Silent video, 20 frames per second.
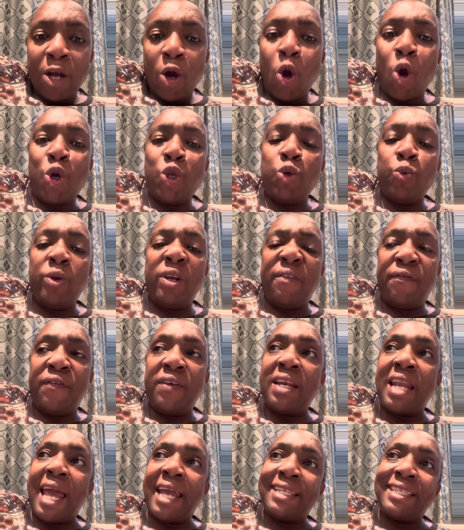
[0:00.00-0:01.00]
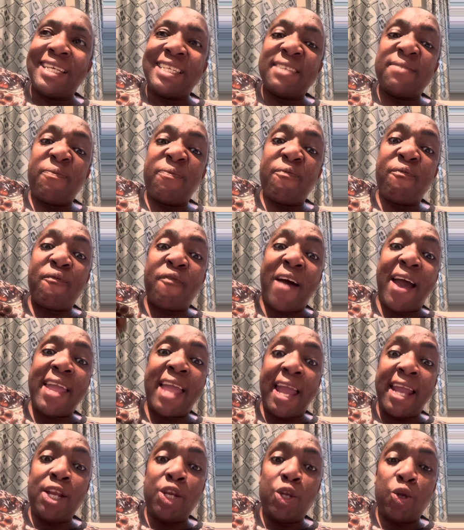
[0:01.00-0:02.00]
Or you will feel like there's
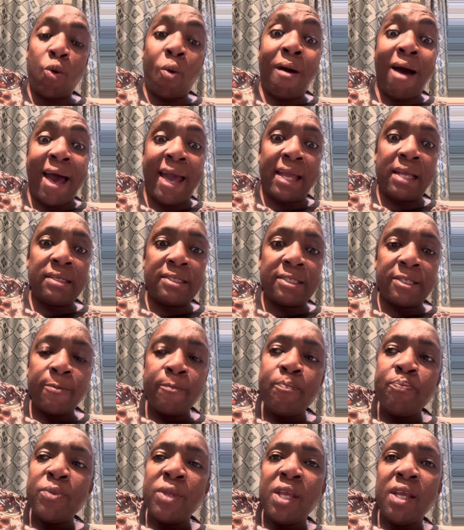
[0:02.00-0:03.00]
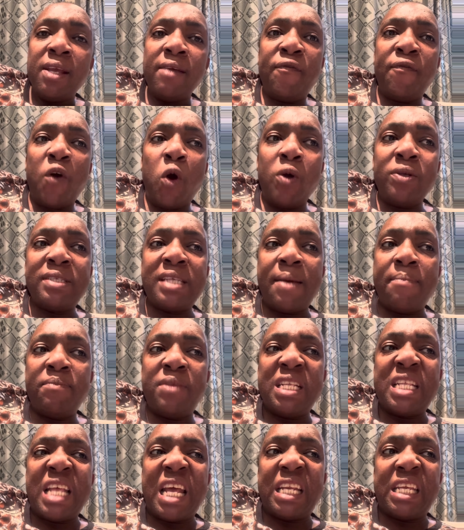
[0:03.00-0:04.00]
fire in your eyes. For
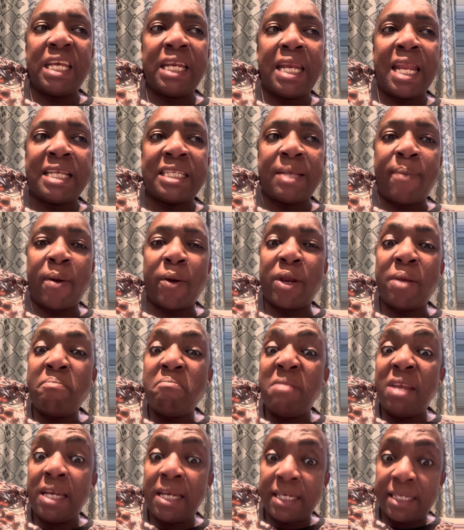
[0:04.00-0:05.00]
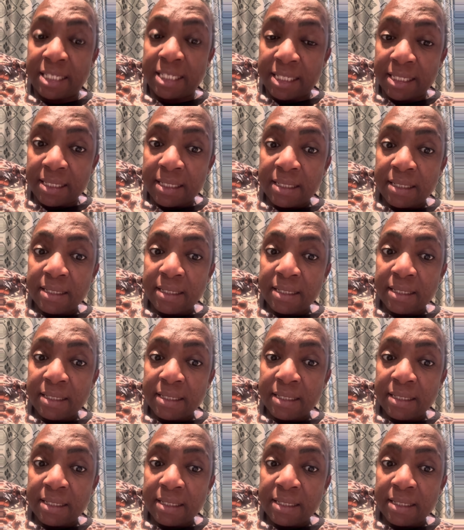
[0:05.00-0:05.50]
something that can last about a minute.